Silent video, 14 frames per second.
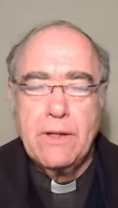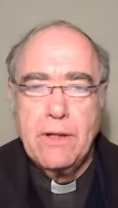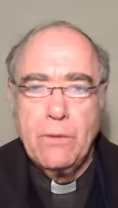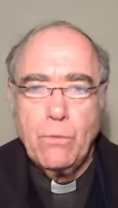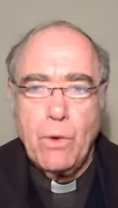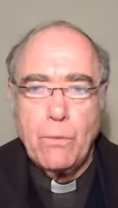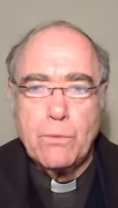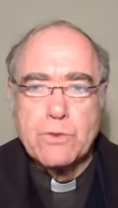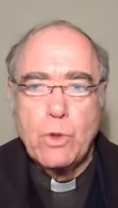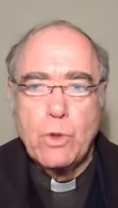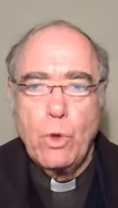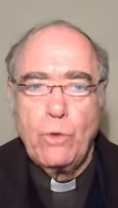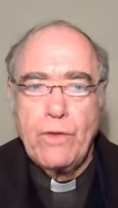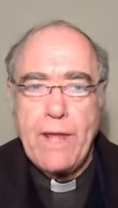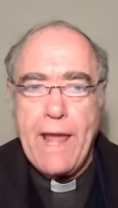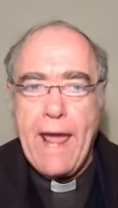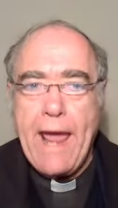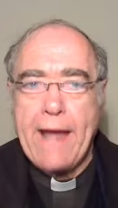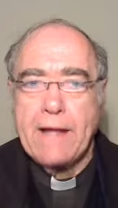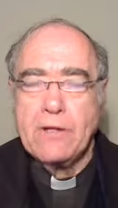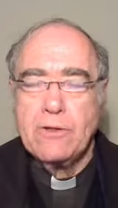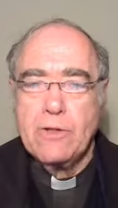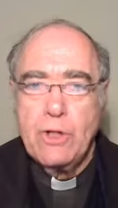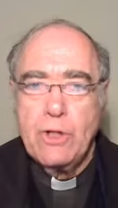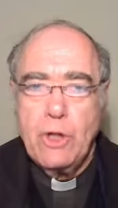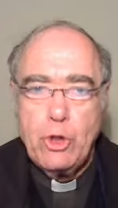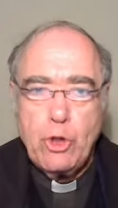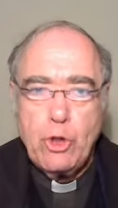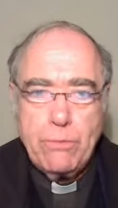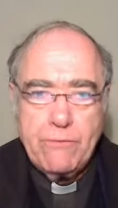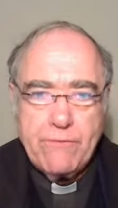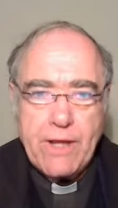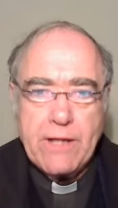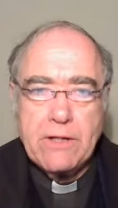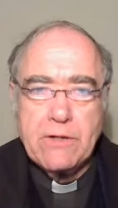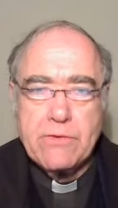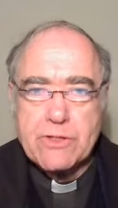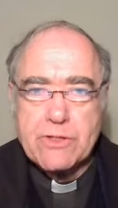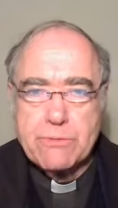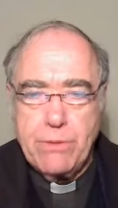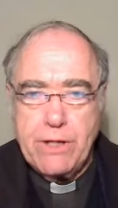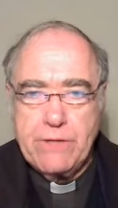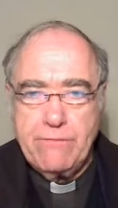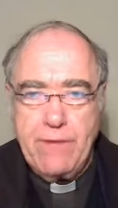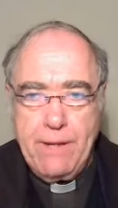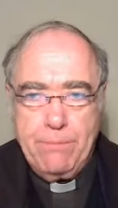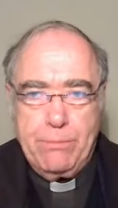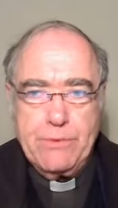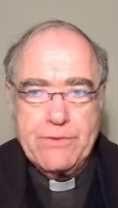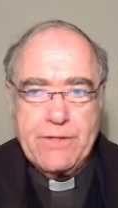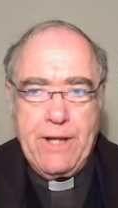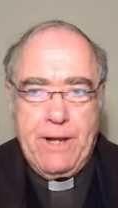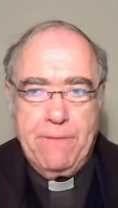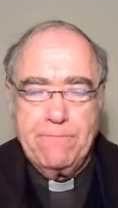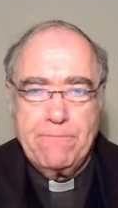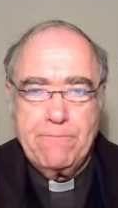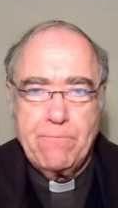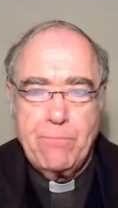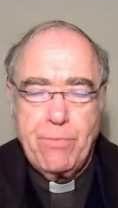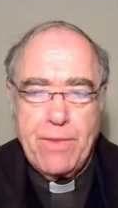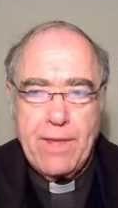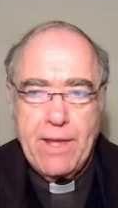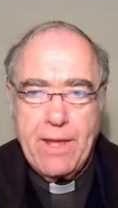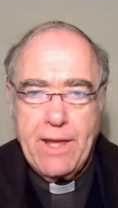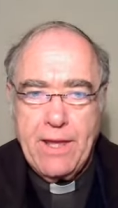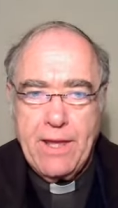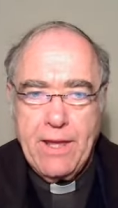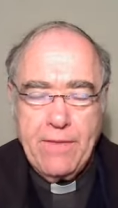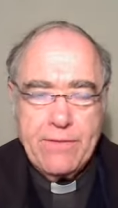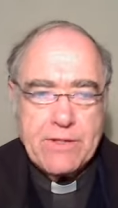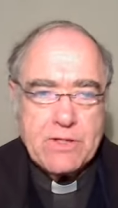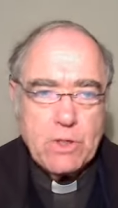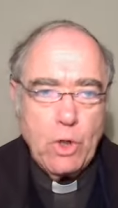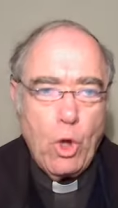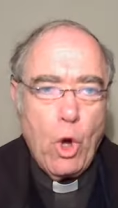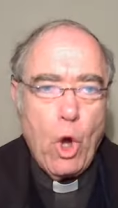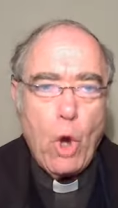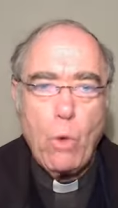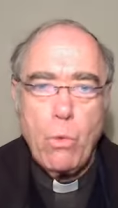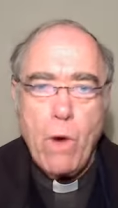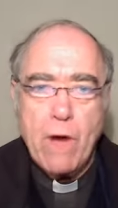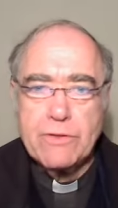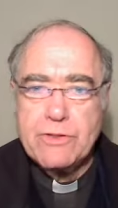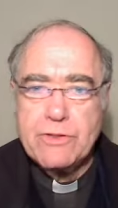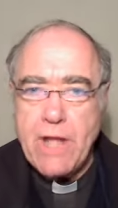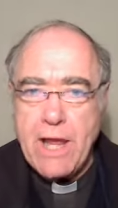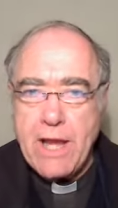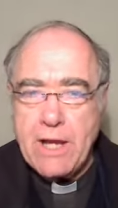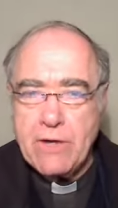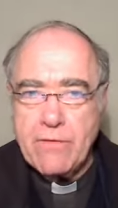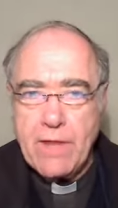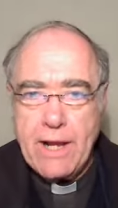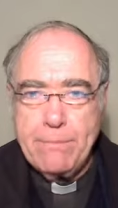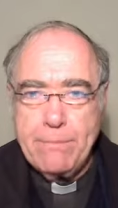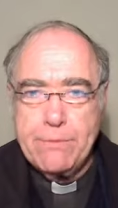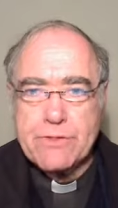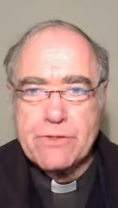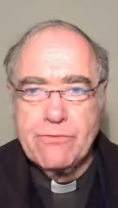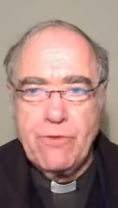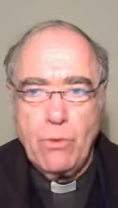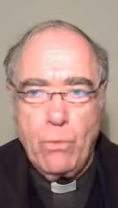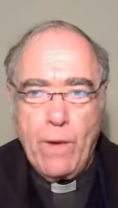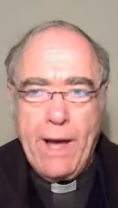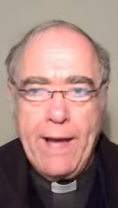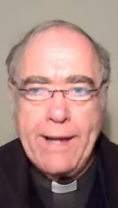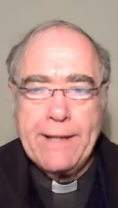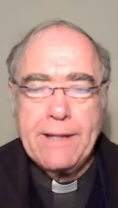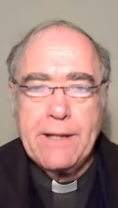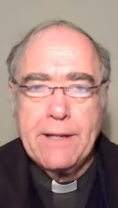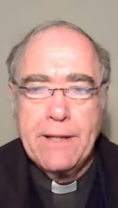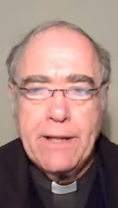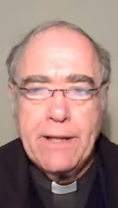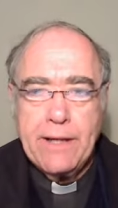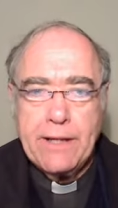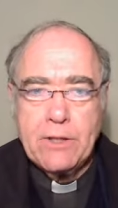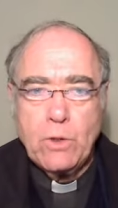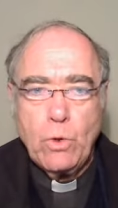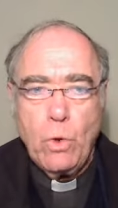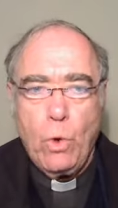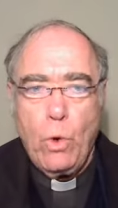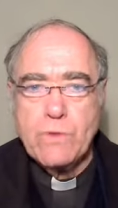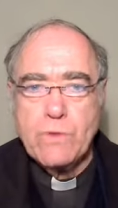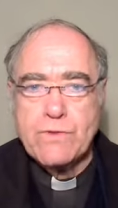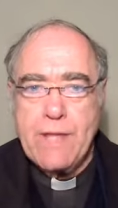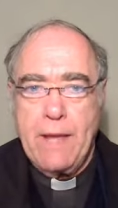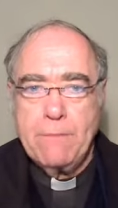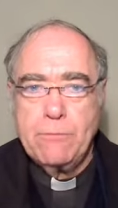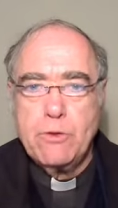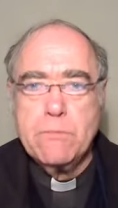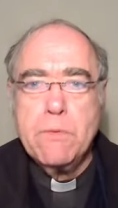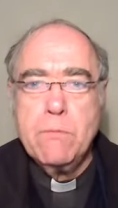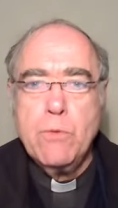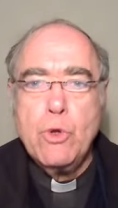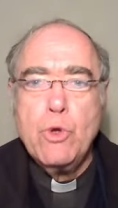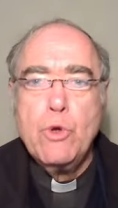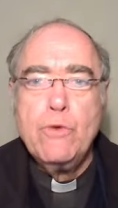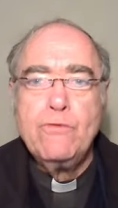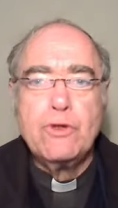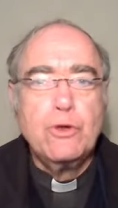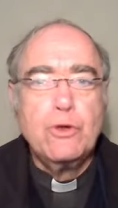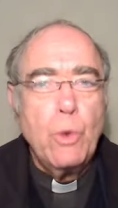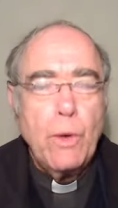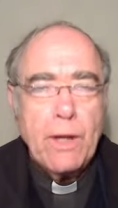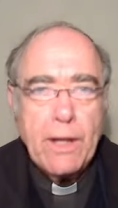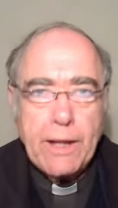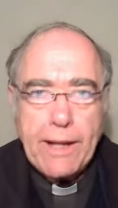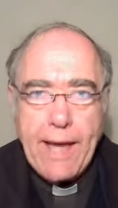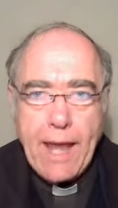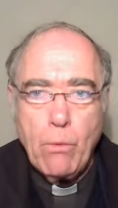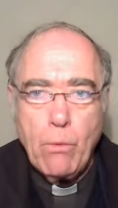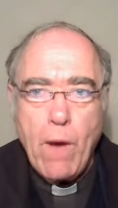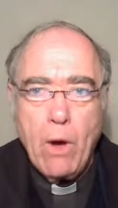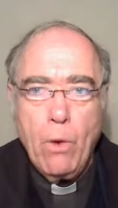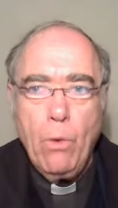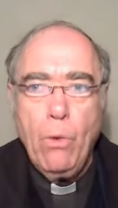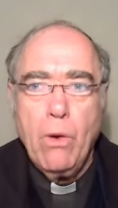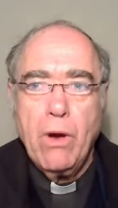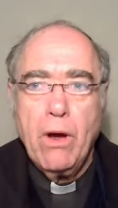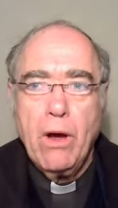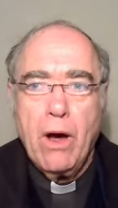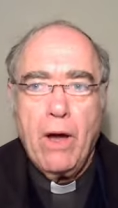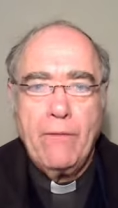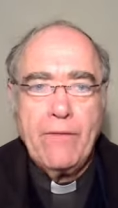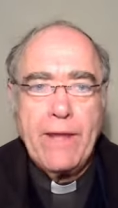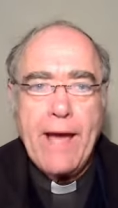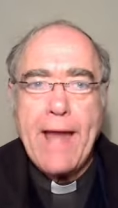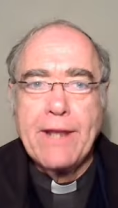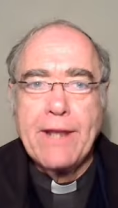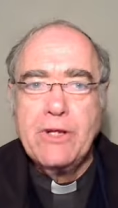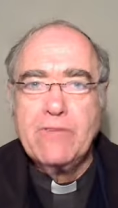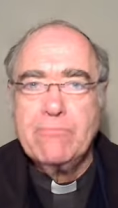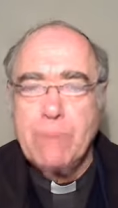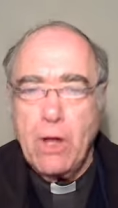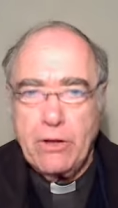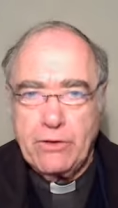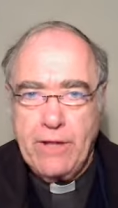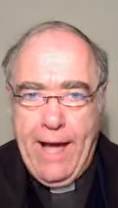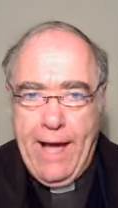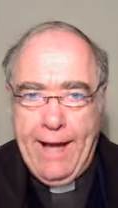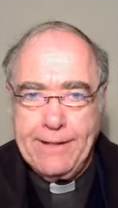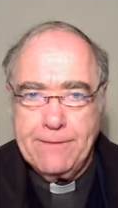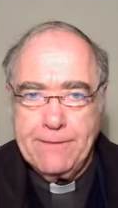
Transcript: what was called the Act to Prevent the Spread of Leprosy. This law quarantined the lepers of Hawaii and caused them to be moved to Kalawao on the island of Molokai.